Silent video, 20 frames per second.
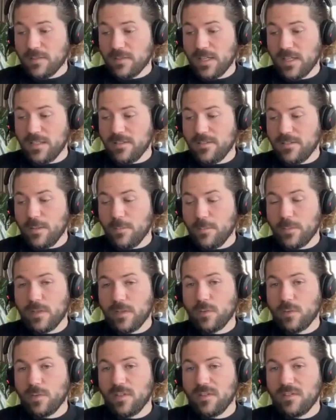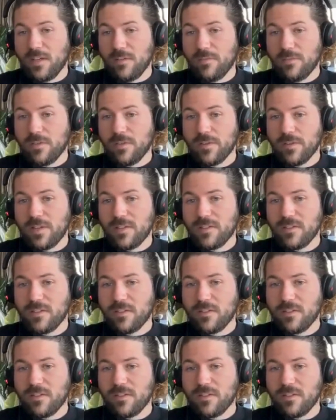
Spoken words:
tiny team. There's only 7 of us.